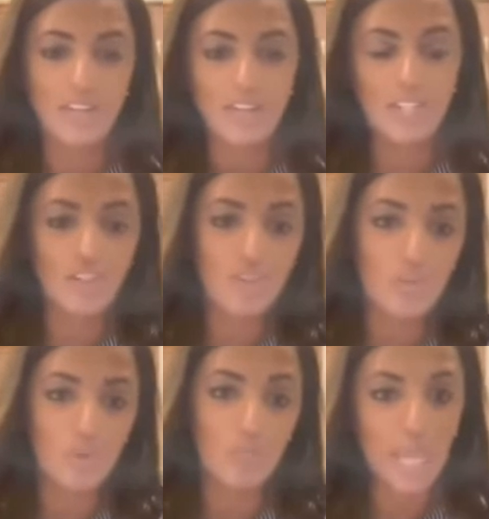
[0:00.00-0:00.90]
and there's
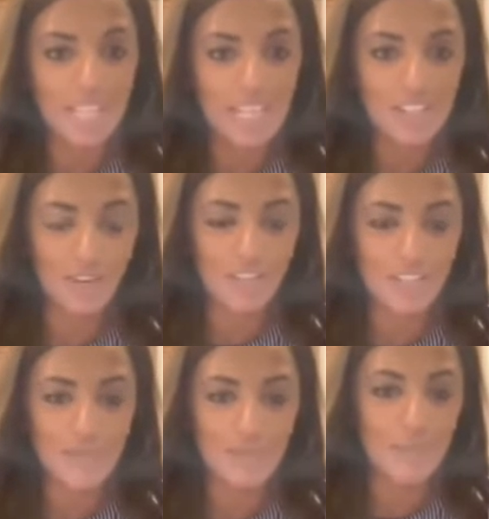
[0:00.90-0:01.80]
issues with banking
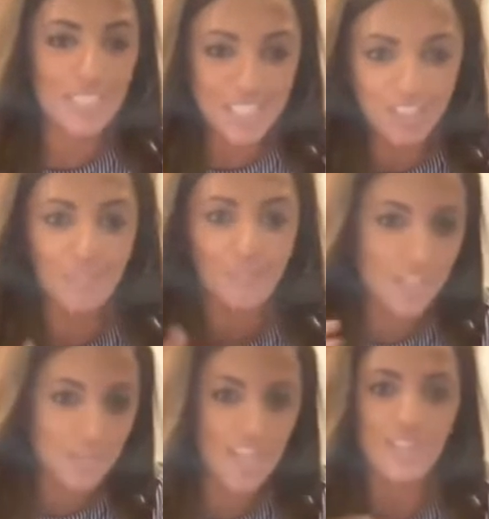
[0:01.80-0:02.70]
services, but still
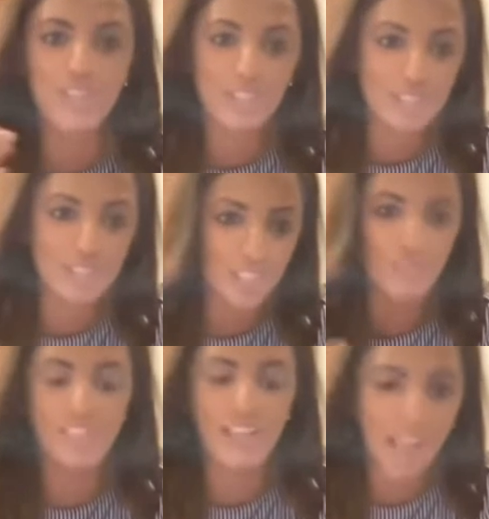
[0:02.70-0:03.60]
fundraisers
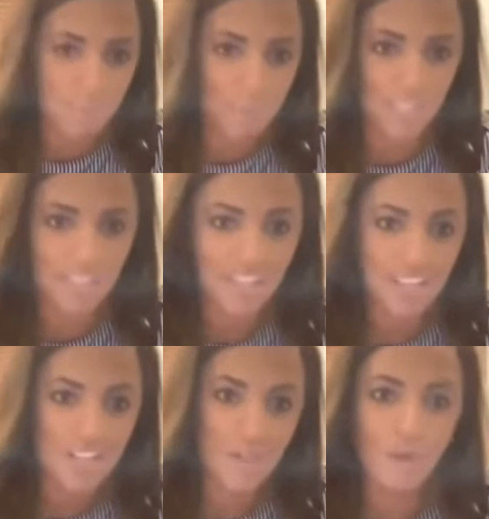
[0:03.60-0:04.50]
continue to happen.
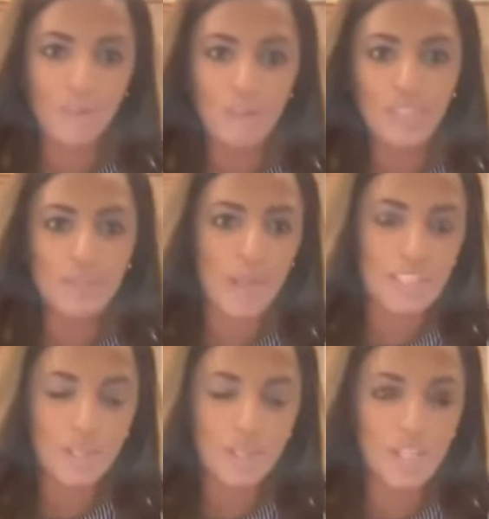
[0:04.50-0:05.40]
So it really
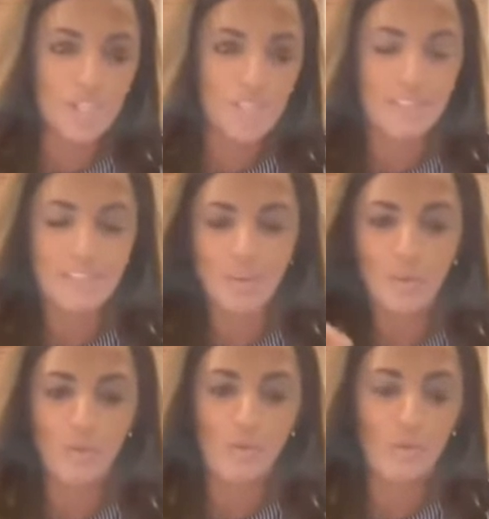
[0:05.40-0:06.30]
begs the question as
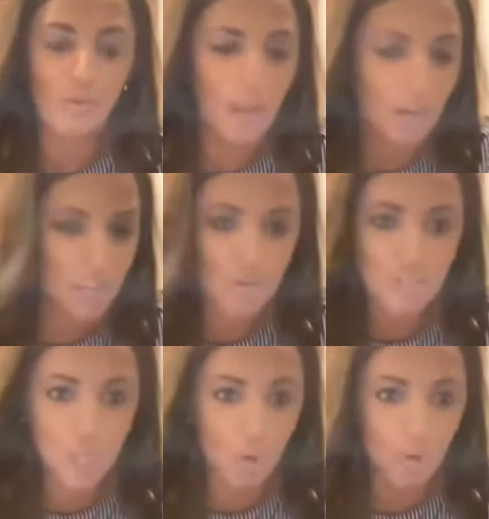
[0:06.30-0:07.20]
to where are
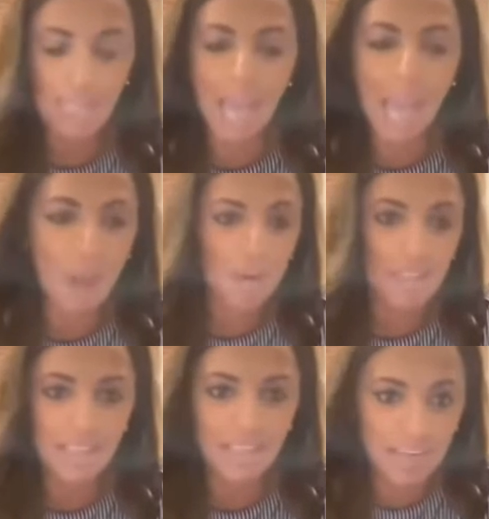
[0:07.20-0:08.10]
those going and how
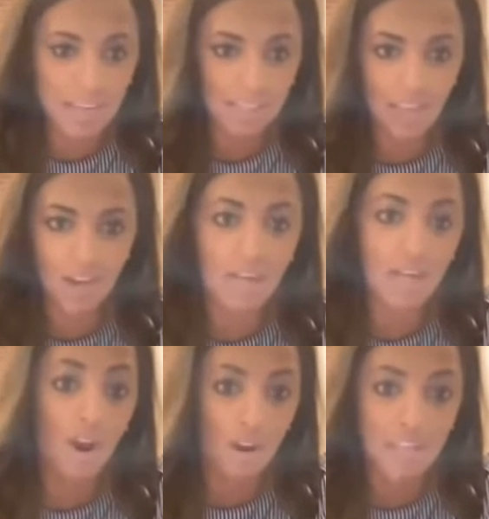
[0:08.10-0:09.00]
are they getting there?
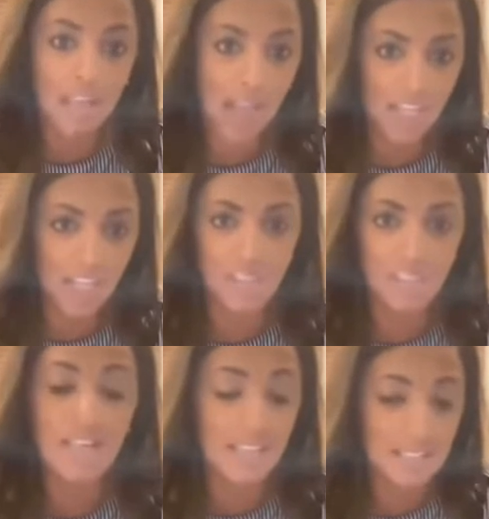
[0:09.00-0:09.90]
And are they
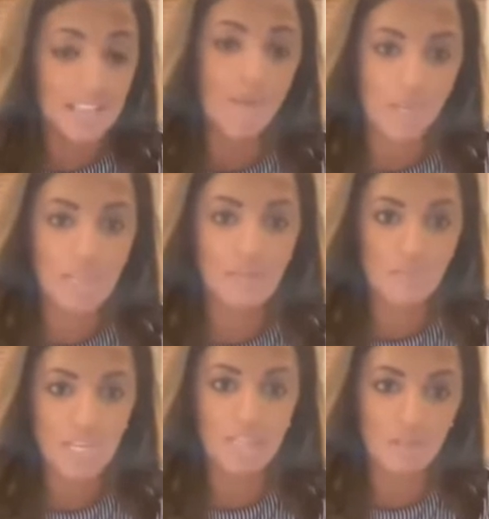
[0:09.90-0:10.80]
actually, is that money
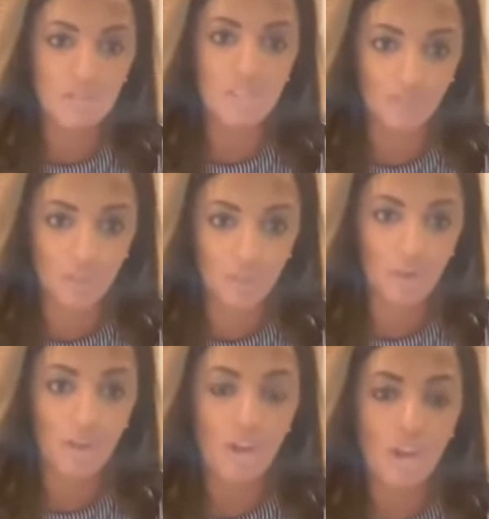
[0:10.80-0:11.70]
being used to
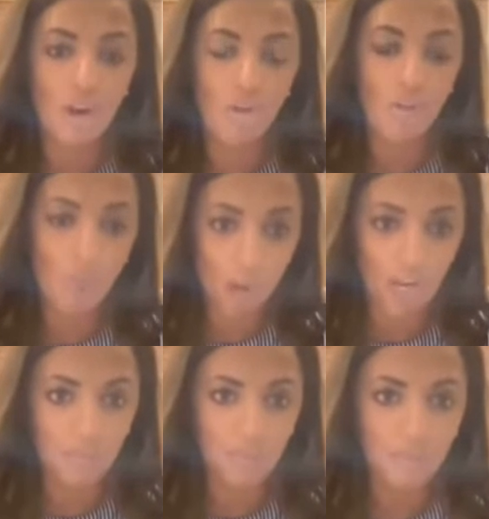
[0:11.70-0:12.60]
fuel
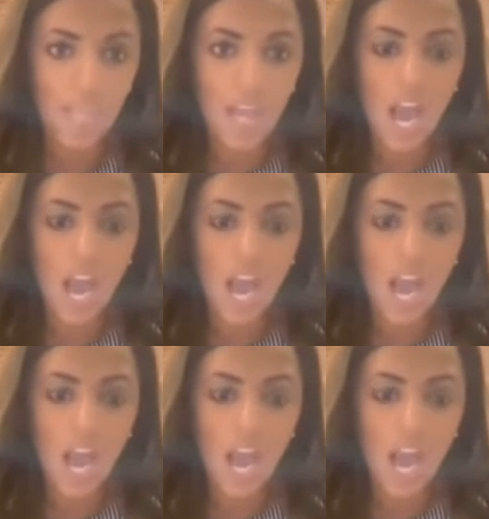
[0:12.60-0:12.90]
war?